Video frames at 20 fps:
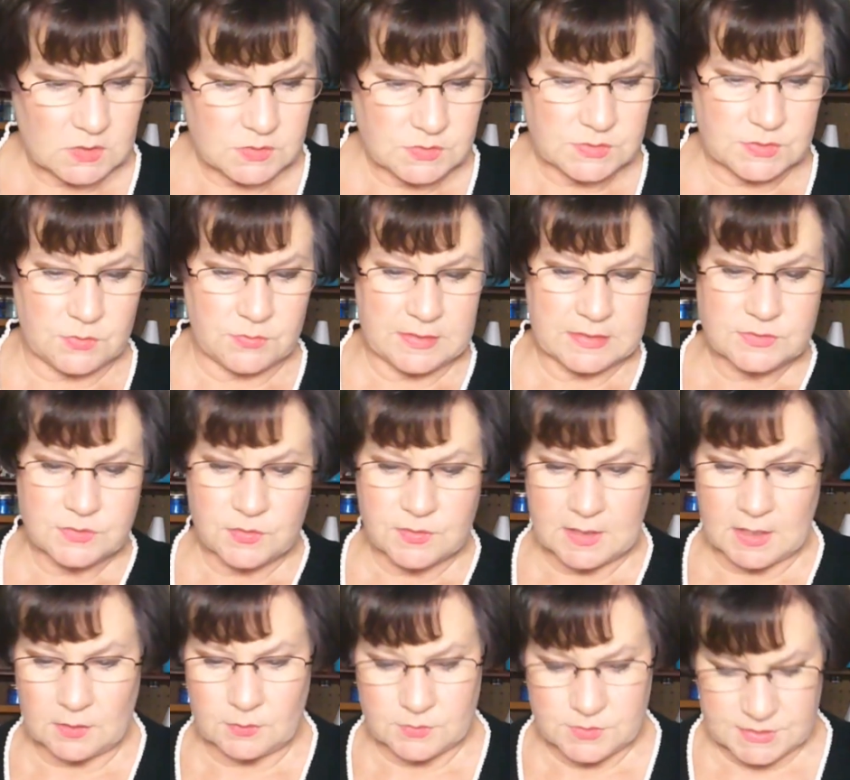So these are the
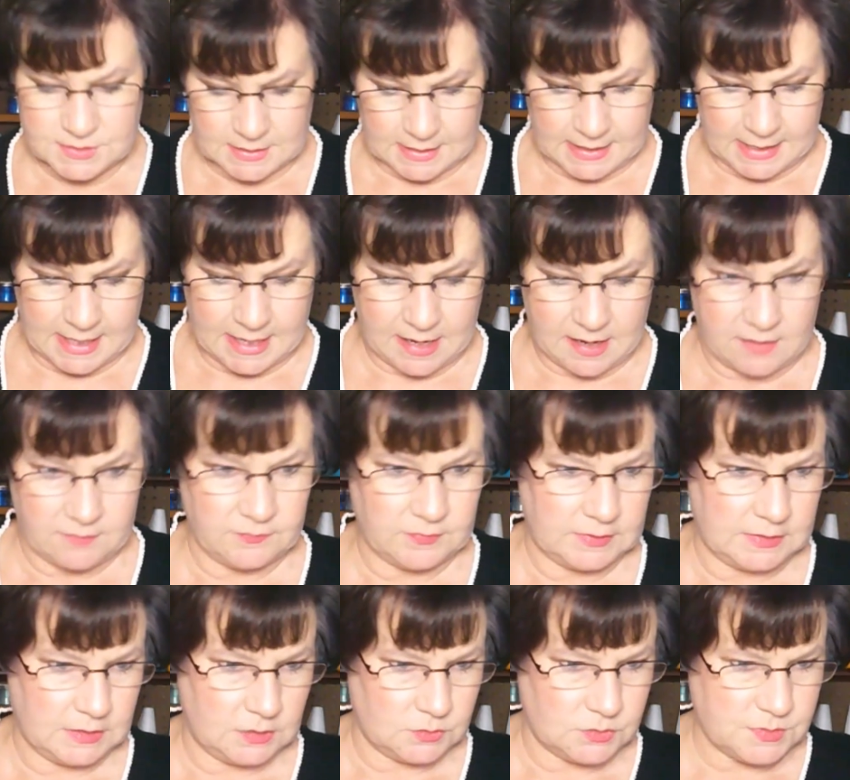colors that I have,
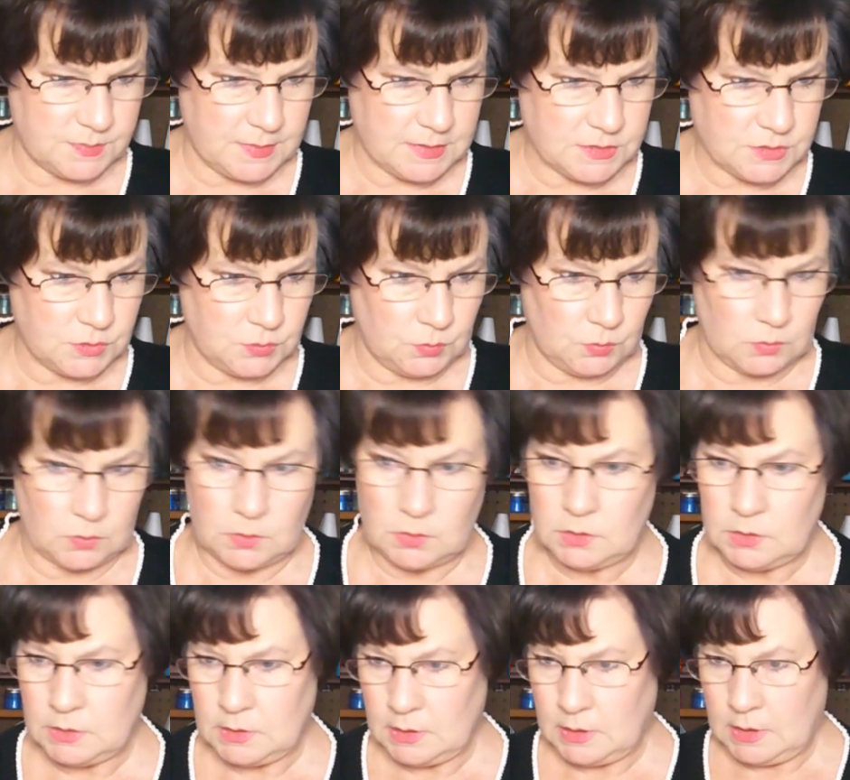and here's my tool.
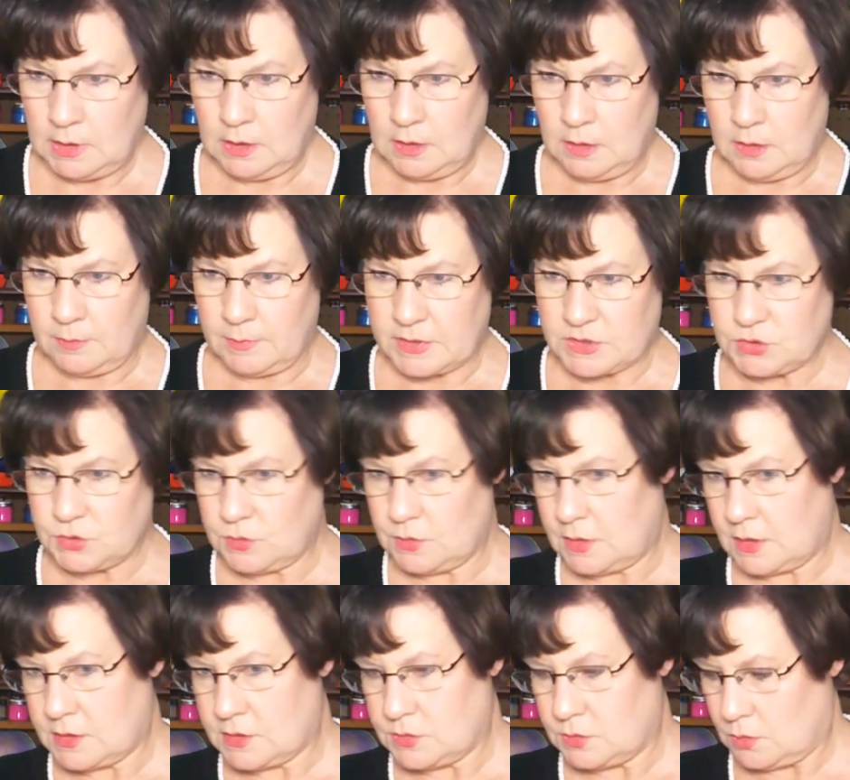Make sure you
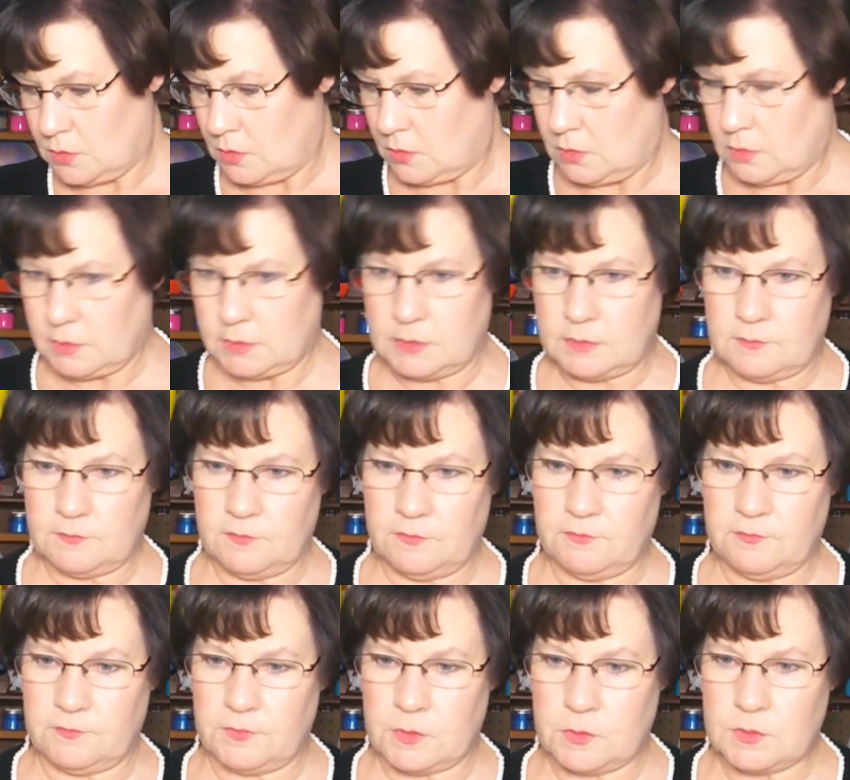guys are all in
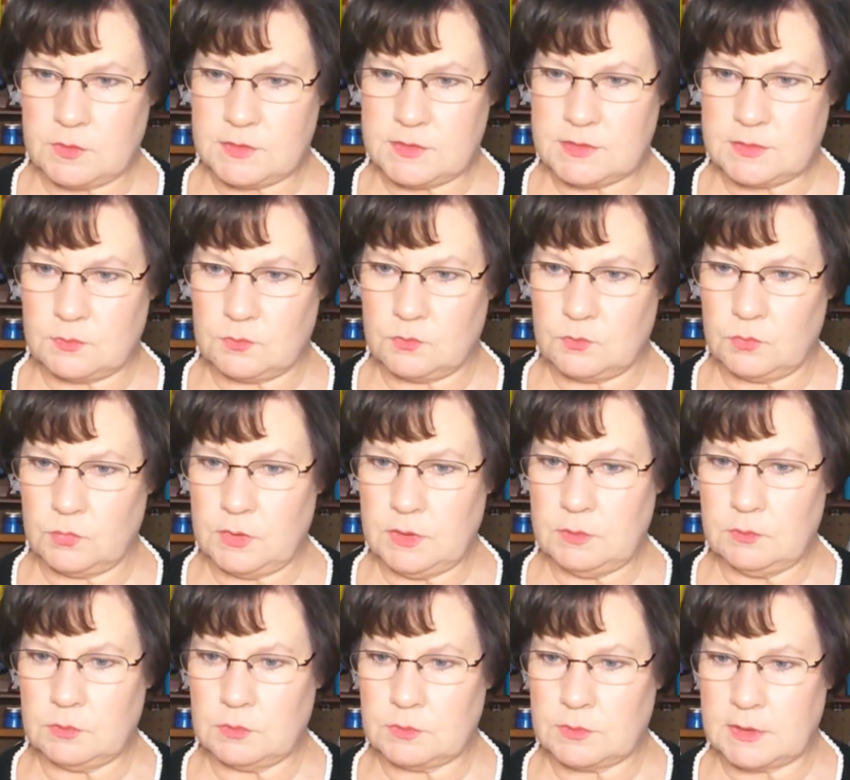focus, and we
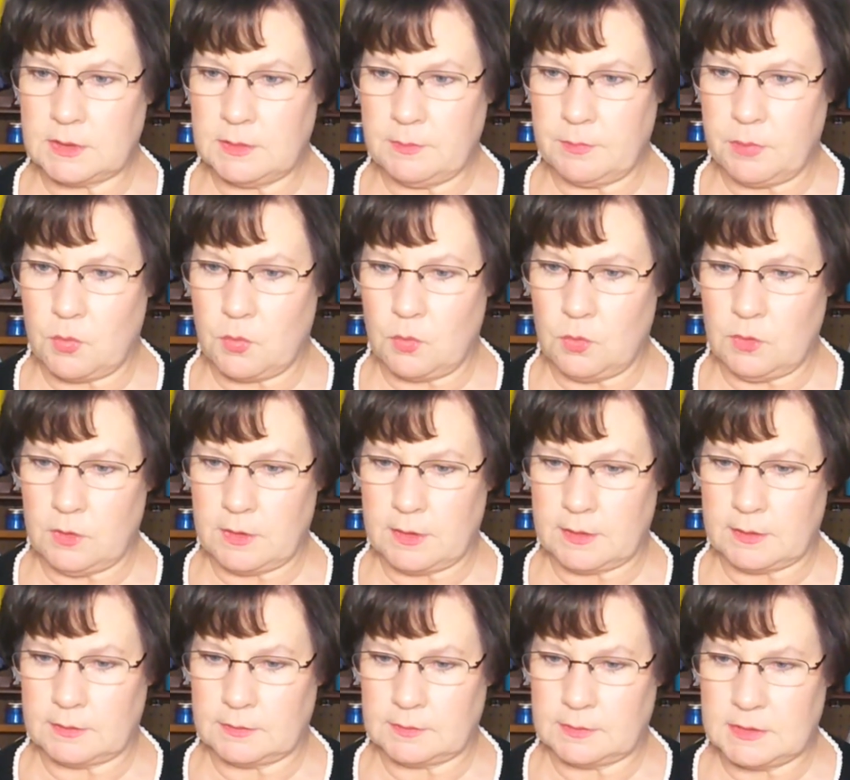will get
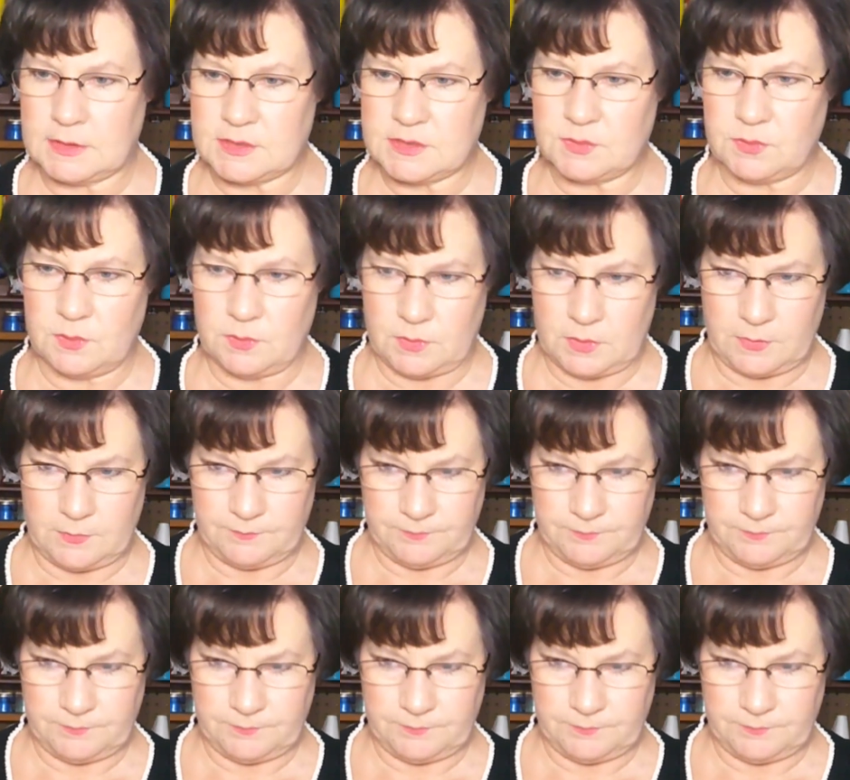pouring. Yes, we will.